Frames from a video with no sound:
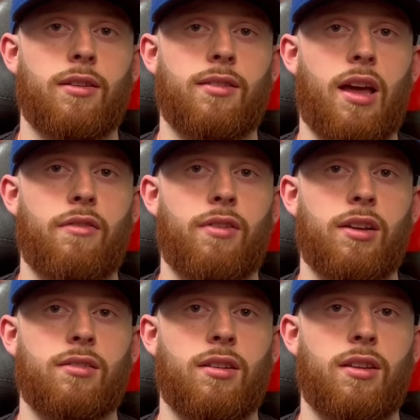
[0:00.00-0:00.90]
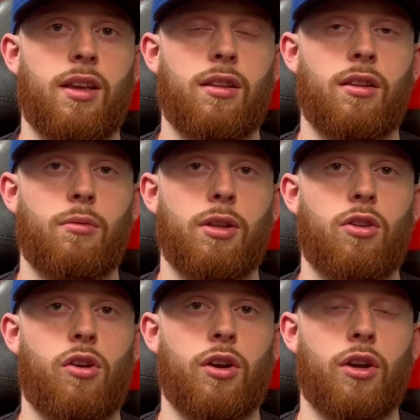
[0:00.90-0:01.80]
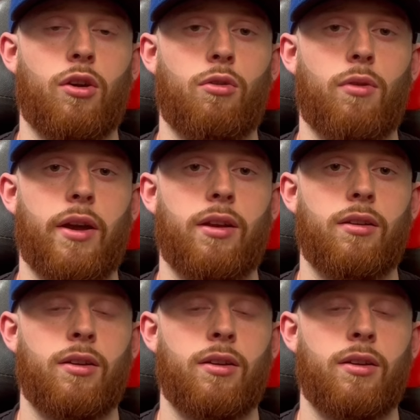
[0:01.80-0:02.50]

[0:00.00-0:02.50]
side effects can take a little bit longer to go away.